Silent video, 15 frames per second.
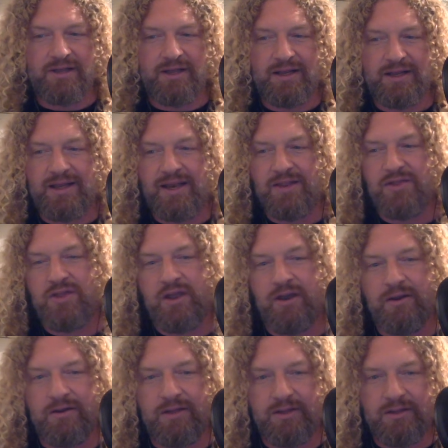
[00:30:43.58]
and getting
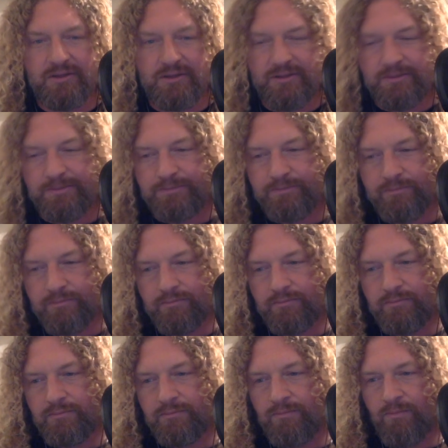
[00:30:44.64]
there is
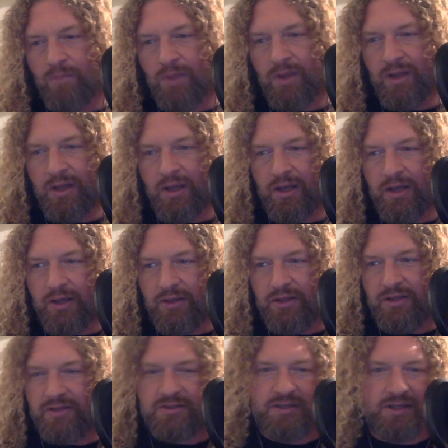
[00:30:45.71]
the
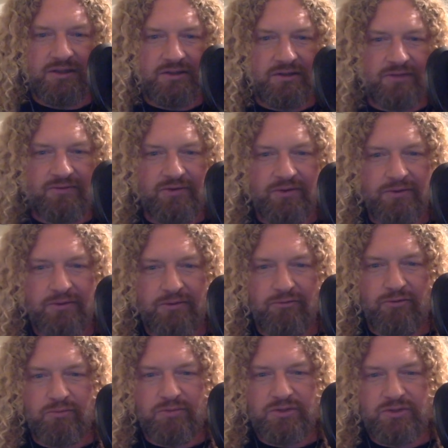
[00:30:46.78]
extent of
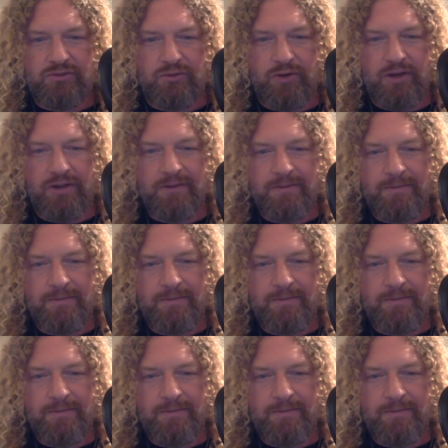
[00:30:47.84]
Thurim's story.